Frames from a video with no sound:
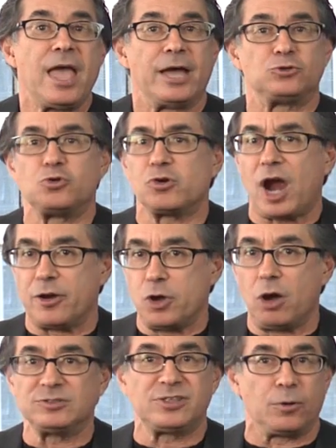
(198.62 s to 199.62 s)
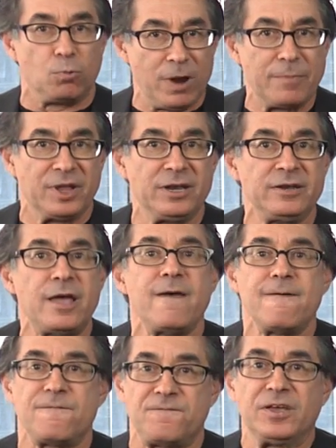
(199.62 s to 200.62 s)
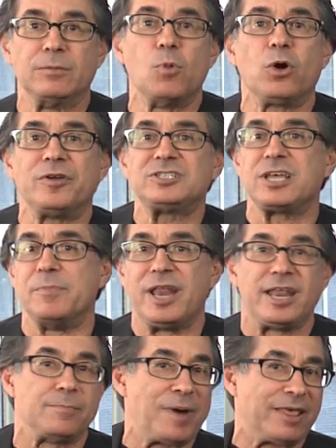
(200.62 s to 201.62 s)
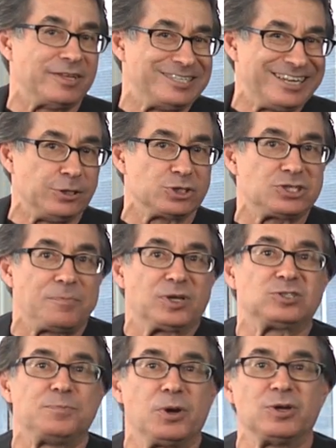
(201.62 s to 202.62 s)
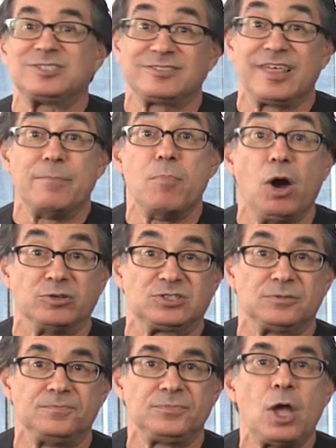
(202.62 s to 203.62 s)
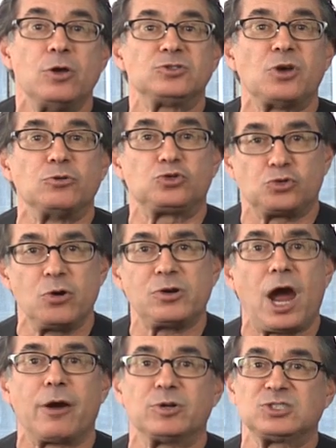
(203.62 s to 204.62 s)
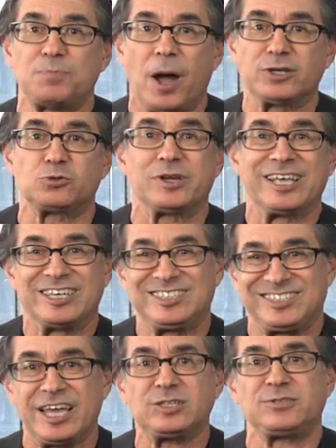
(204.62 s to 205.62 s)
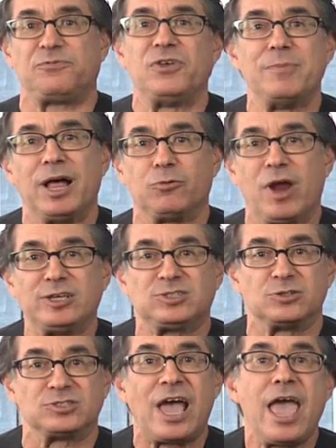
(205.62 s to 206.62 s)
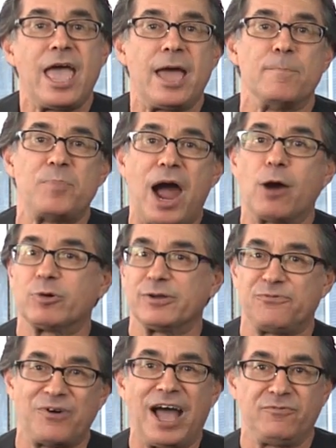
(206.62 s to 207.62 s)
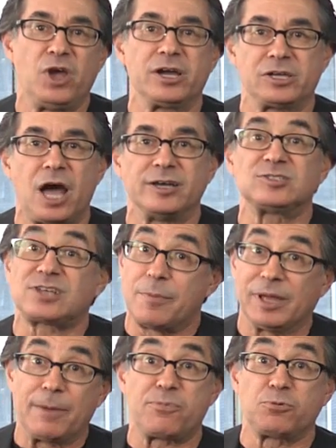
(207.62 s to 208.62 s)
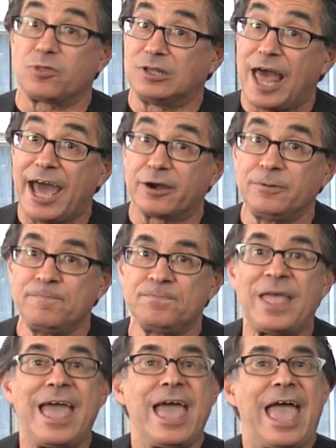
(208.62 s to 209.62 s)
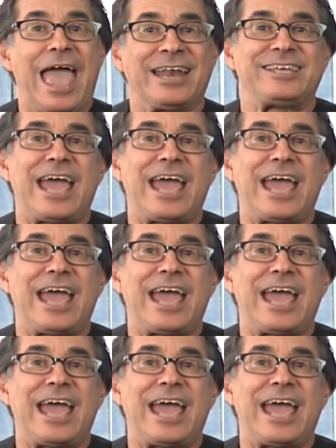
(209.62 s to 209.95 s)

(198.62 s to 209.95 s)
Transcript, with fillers: And TrueCar knows that women feel more intimidated by the dealership experience than most. So TrueCar is sponsoring six female racers, empowering five young guns coming up through the ladder, and